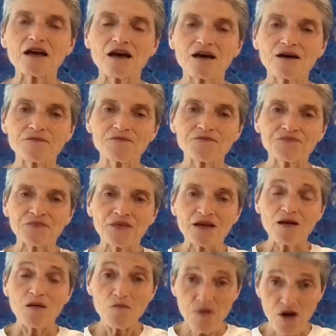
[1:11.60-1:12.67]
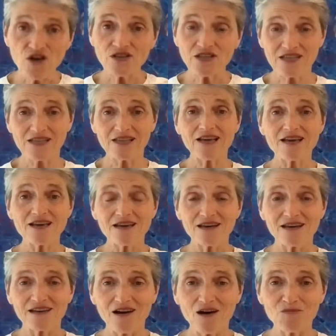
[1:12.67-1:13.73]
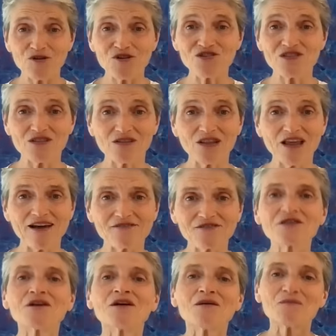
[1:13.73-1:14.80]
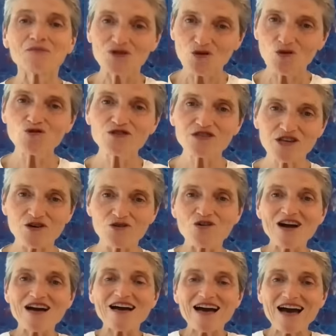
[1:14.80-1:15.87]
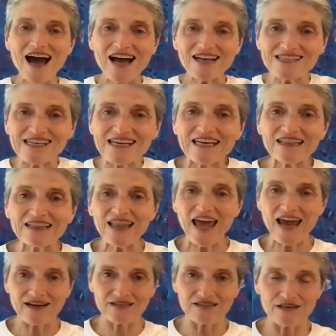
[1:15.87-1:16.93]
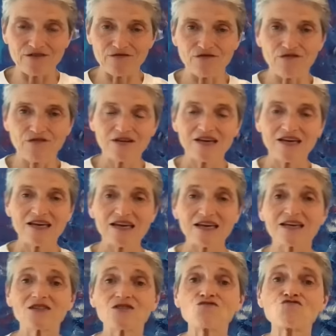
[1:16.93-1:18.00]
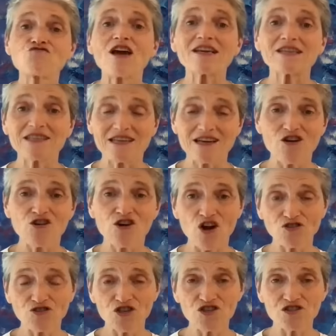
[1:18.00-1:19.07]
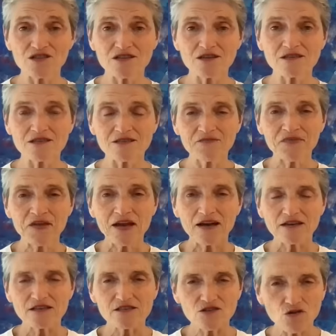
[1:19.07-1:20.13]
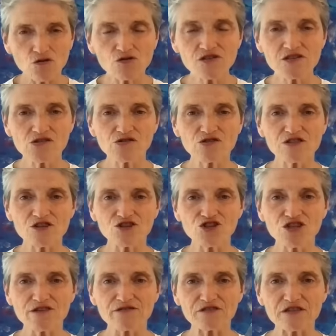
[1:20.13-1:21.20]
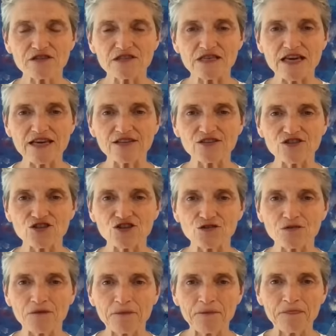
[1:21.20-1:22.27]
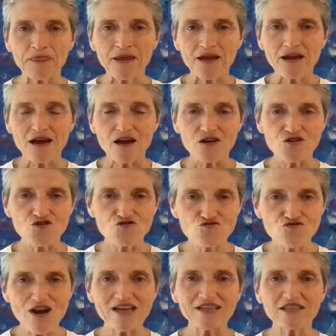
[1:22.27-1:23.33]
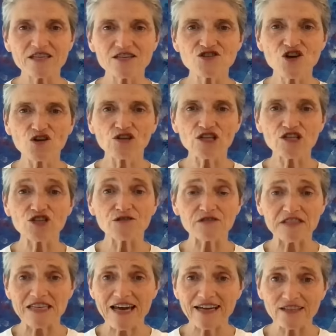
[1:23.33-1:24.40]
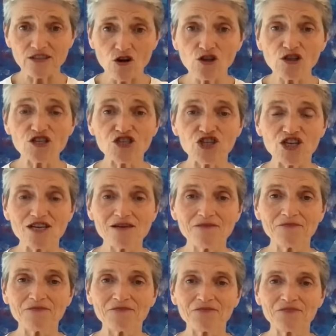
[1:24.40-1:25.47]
um, personally in our personal lives, but also as a collective in raising our consciousness. And it's also going to shift us into a greater knowledge of technology